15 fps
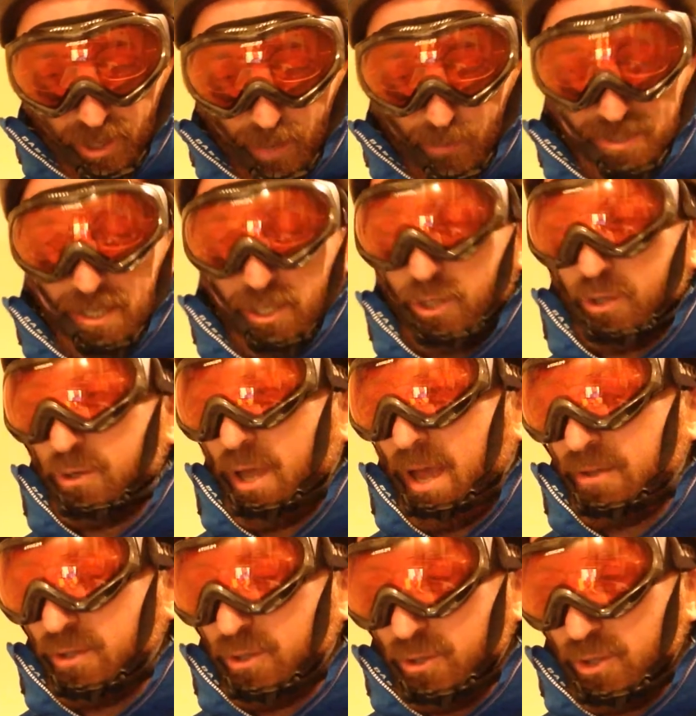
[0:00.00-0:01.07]
and we said you
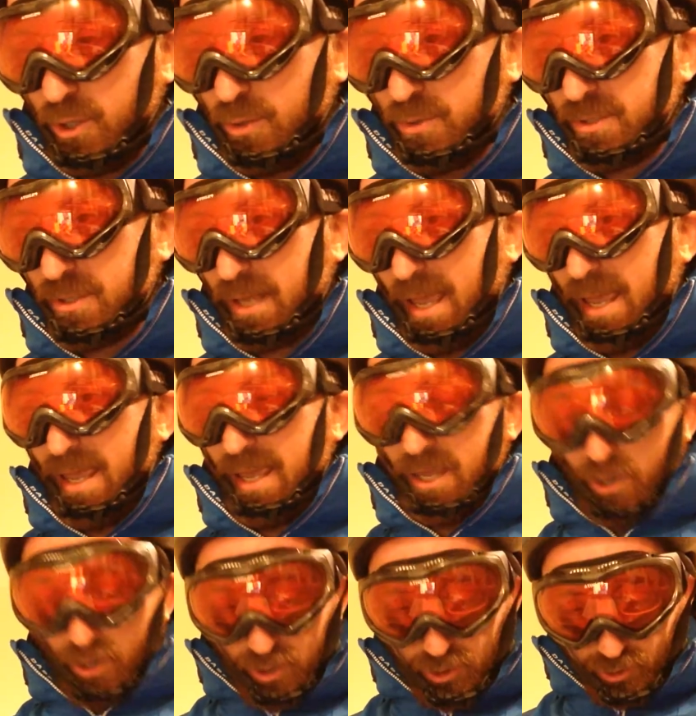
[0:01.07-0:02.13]
could use
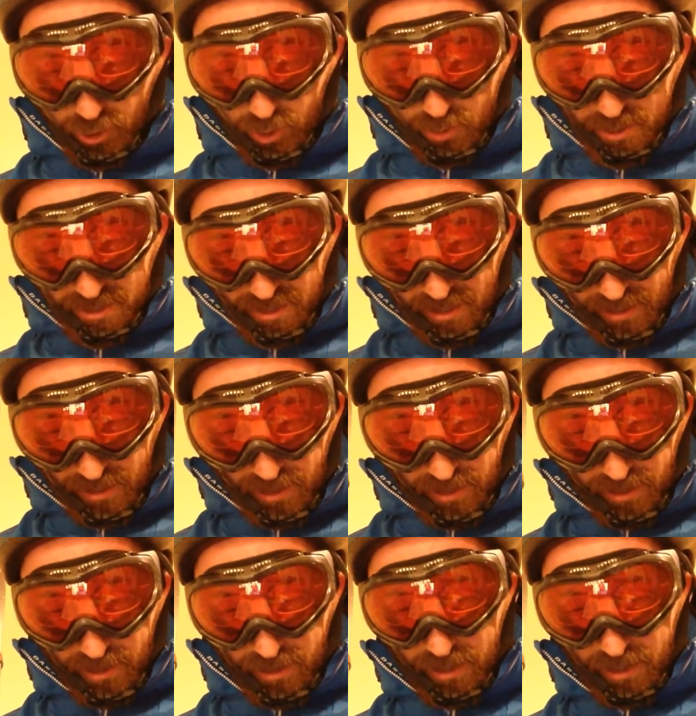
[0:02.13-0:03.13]
A or you could use C